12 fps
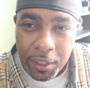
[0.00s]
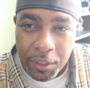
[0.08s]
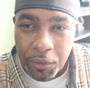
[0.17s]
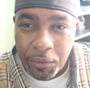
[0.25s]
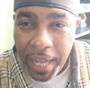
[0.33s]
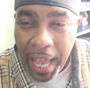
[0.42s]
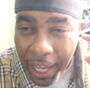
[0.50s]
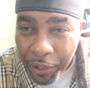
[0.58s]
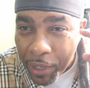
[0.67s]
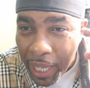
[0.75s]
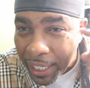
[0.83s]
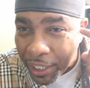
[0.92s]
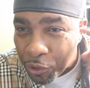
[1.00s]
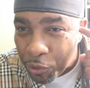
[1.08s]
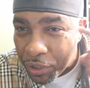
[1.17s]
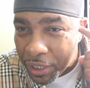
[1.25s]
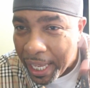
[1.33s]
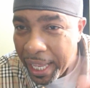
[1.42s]
So now you got to
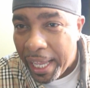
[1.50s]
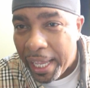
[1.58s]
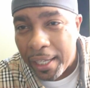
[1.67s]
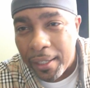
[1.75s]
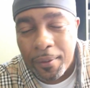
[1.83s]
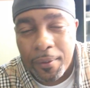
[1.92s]
use your head.